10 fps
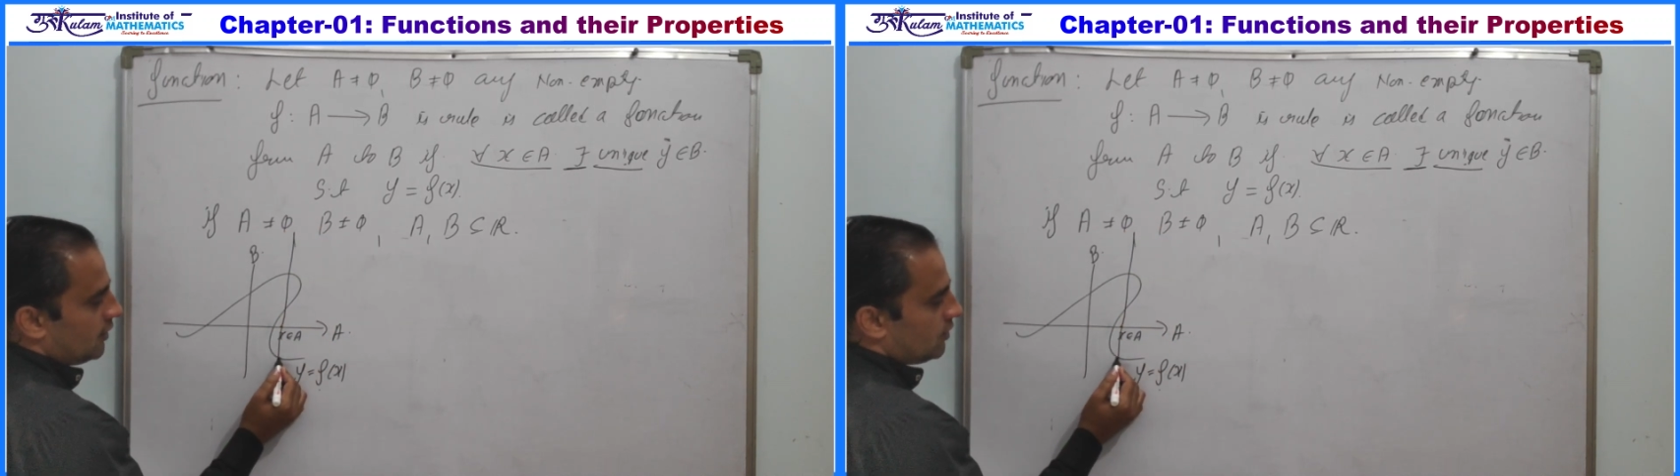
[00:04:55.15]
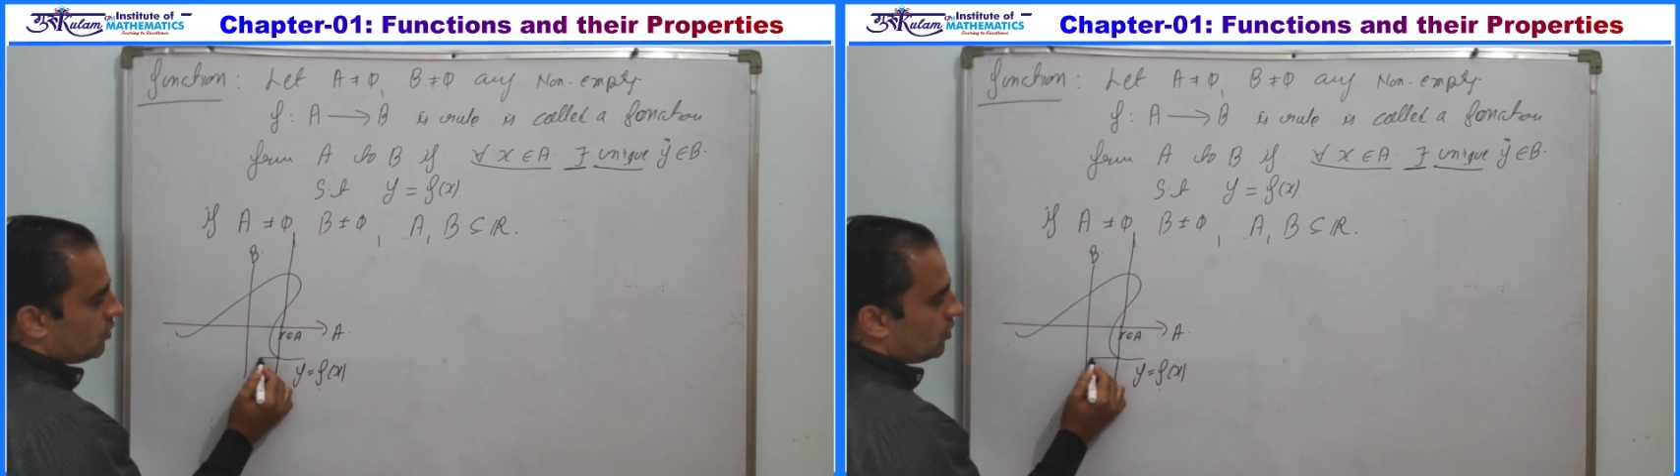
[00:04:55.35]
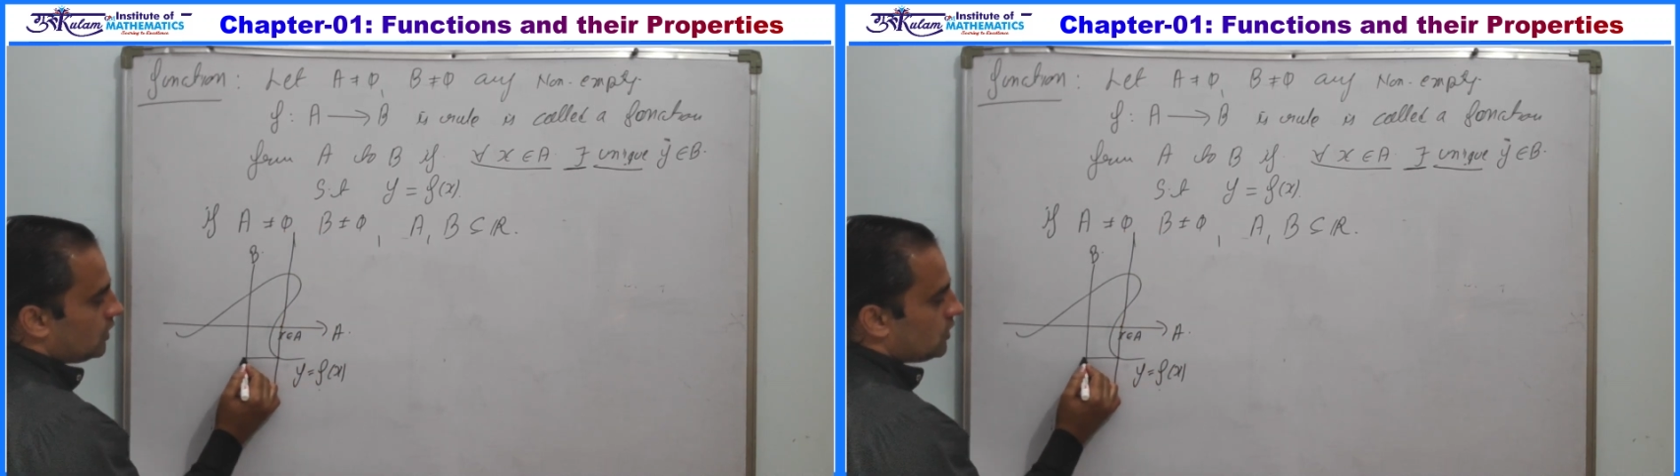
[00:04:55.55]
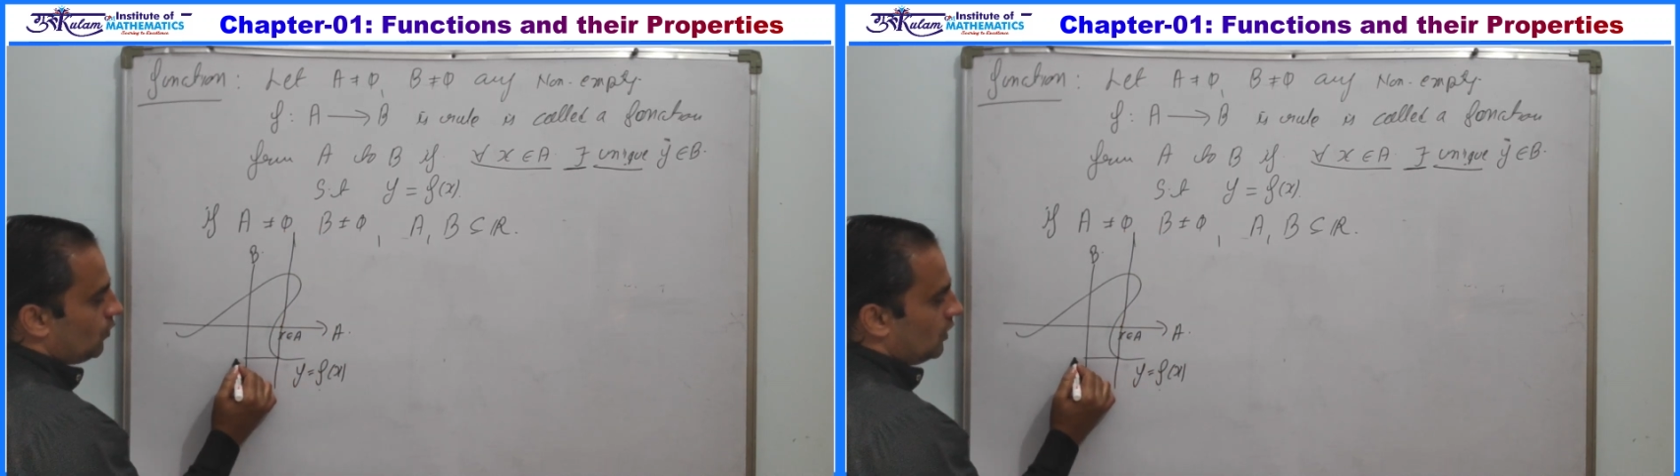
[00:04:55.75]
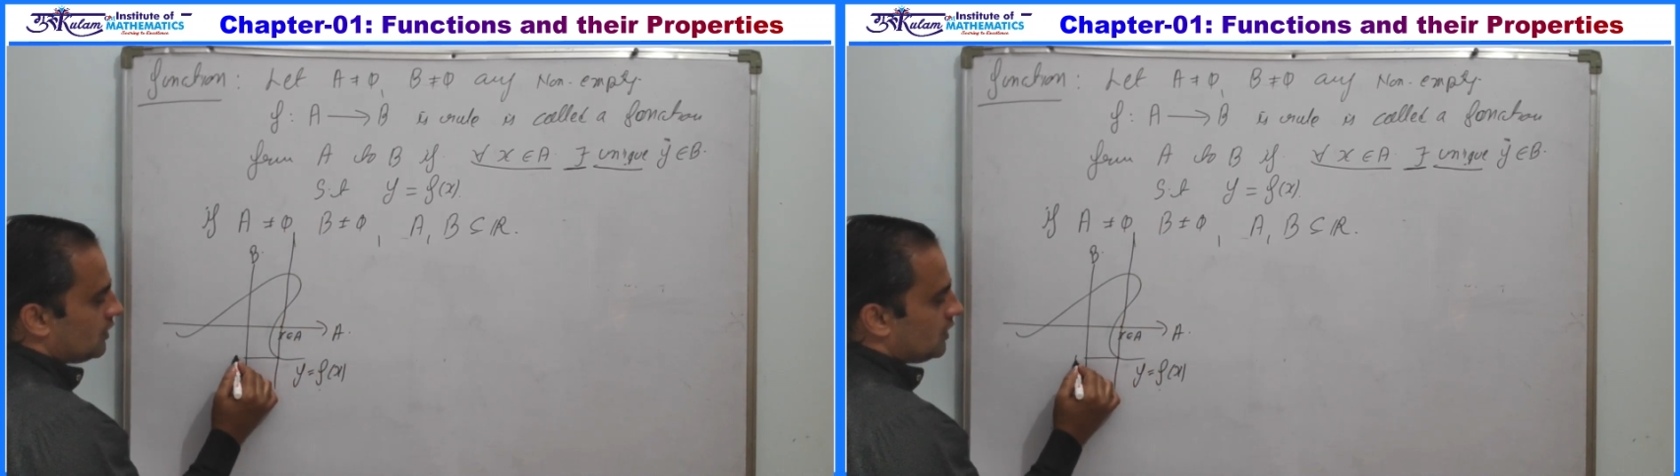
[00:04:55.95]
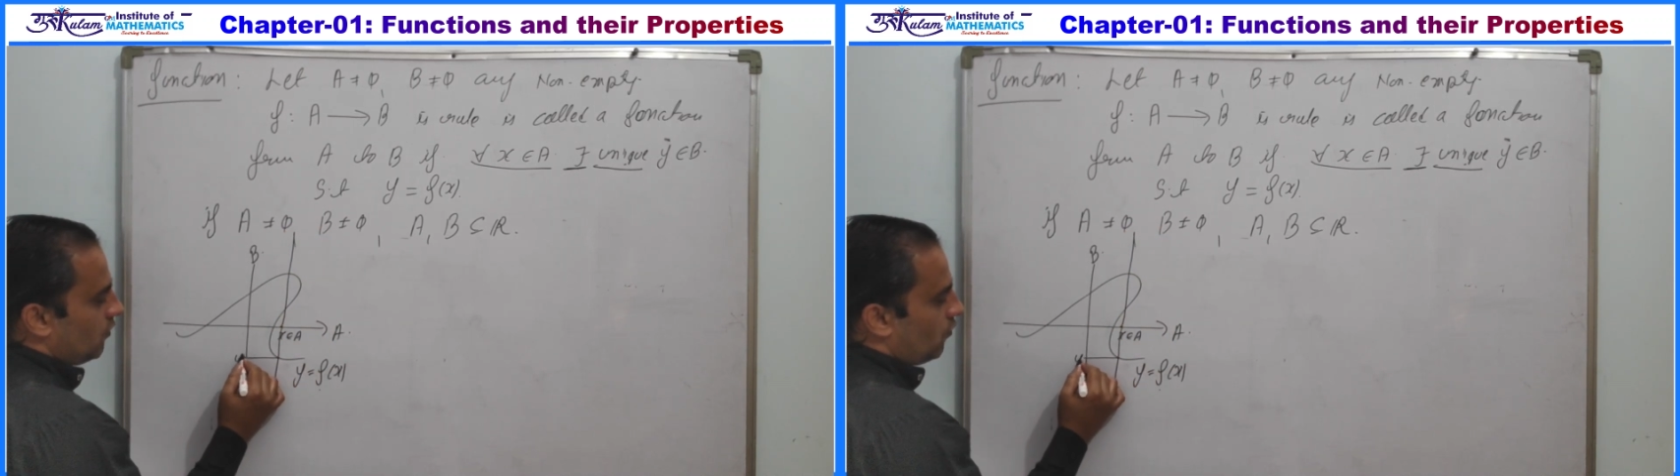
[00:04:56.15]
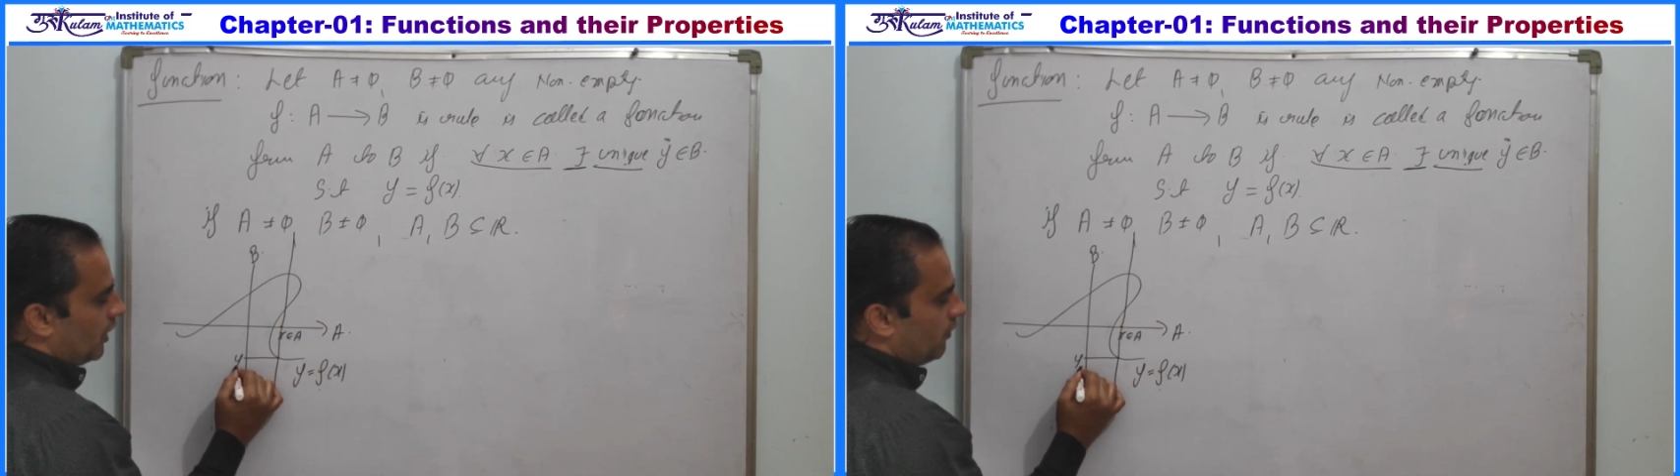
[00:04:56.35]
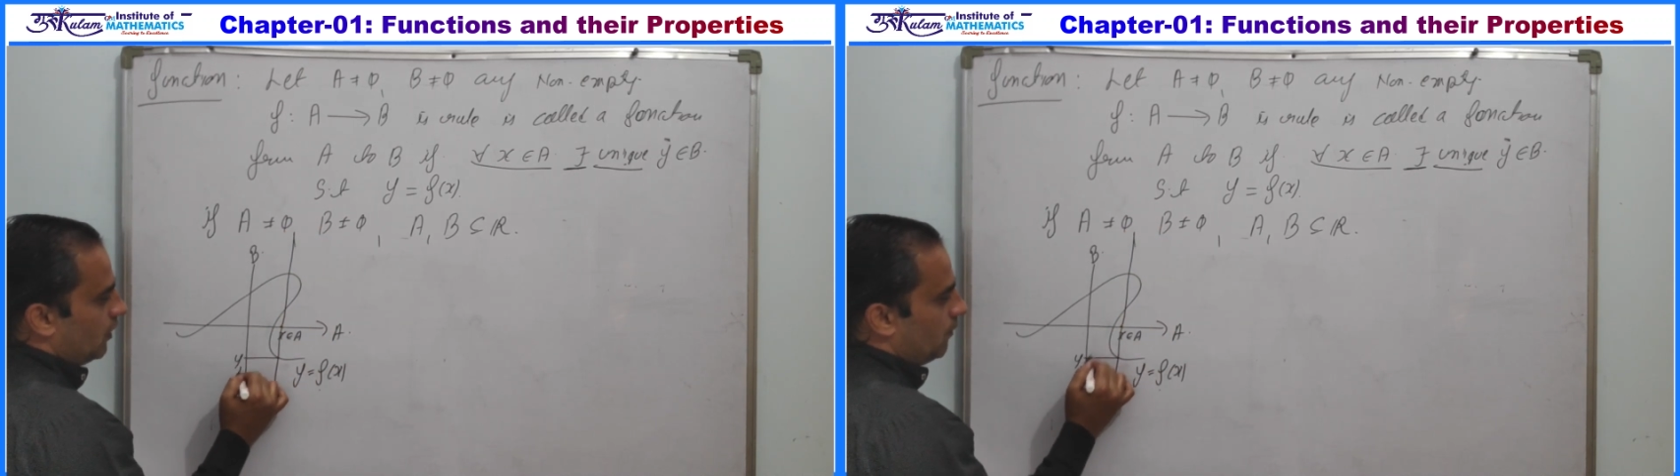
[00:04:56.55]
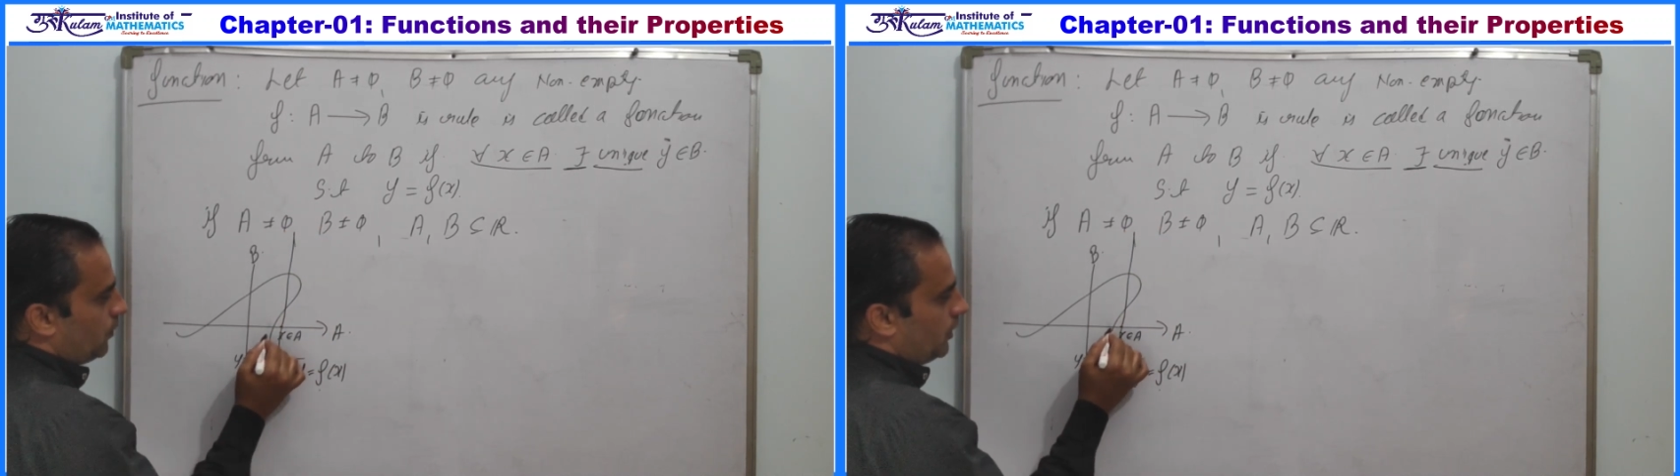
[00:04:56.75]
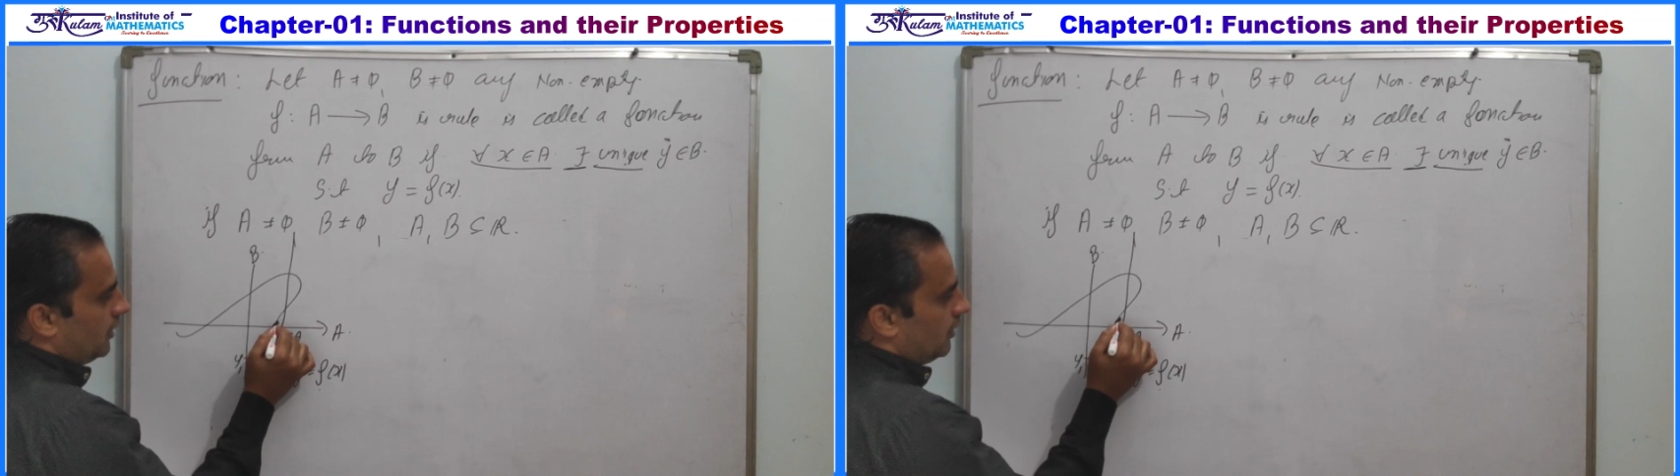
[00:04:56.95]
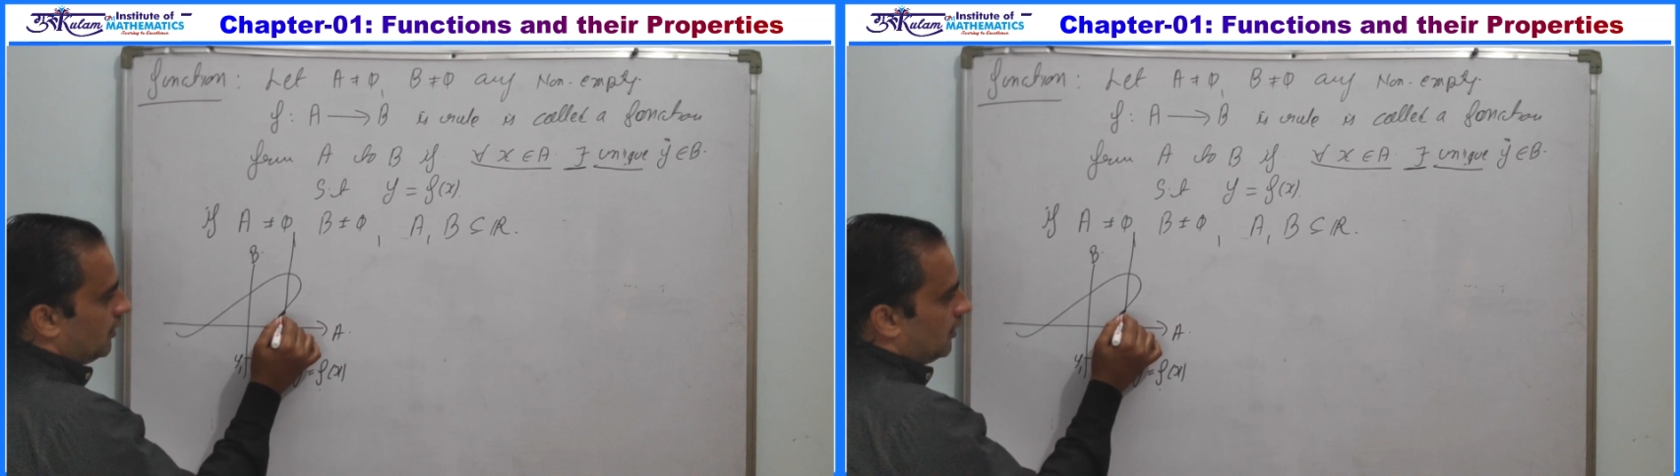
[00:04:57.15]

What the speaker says: so this one say y1 point,